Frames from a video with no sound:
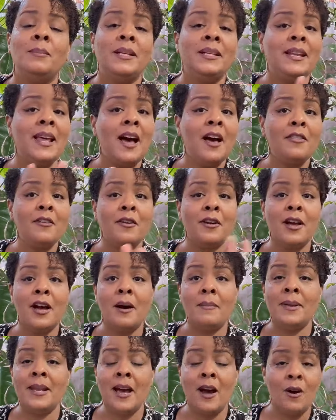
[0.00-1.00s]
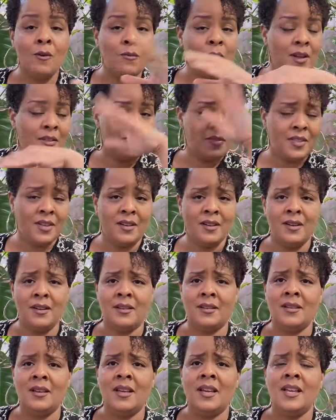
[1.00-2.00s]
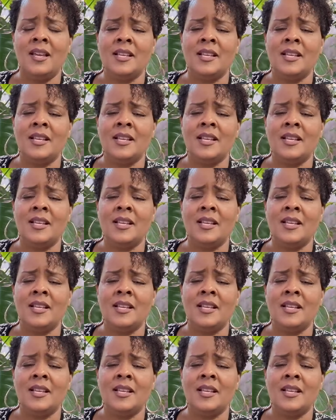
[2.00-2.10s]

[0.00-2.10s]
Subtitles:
but now they're coming out with the